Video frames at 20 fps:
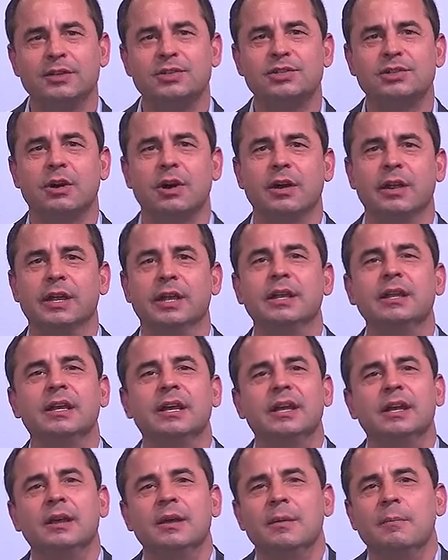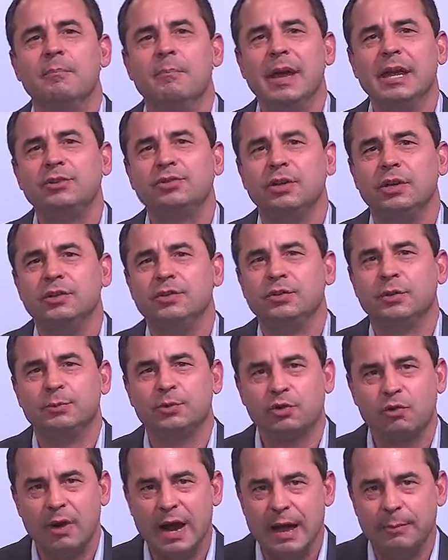get started, make sure you
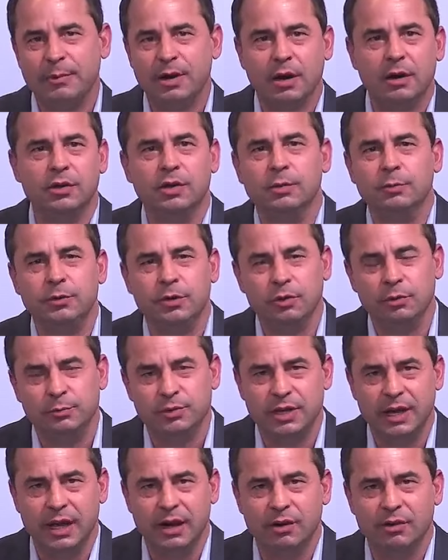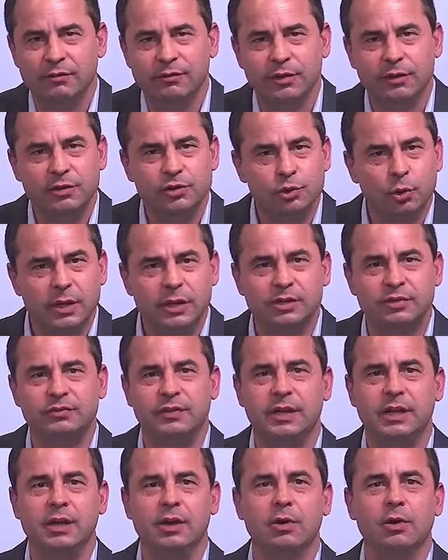subscribe to our YouTube channel. If you enjoyed this
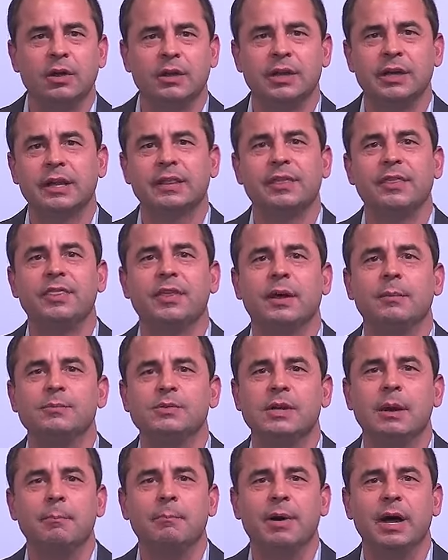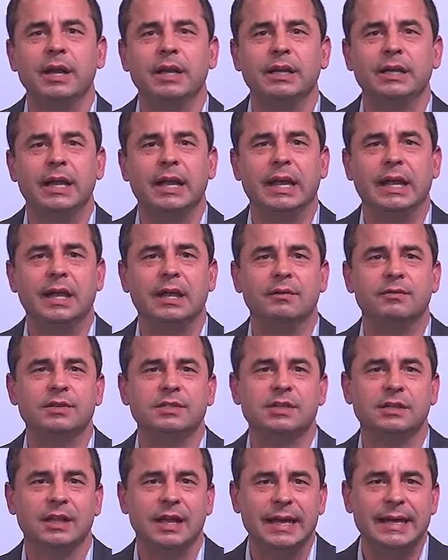video, click the thumbs up button and give
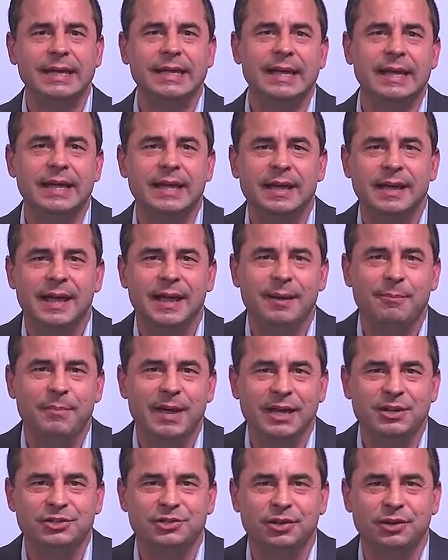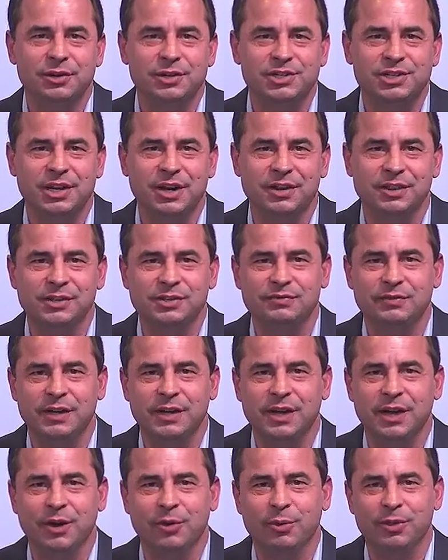us a like, and make sure to share this
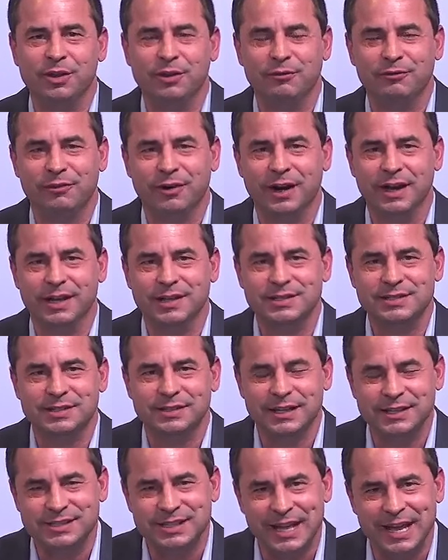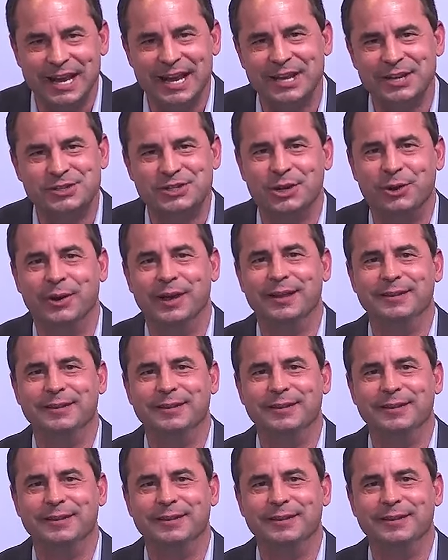video with your friends. Let's get into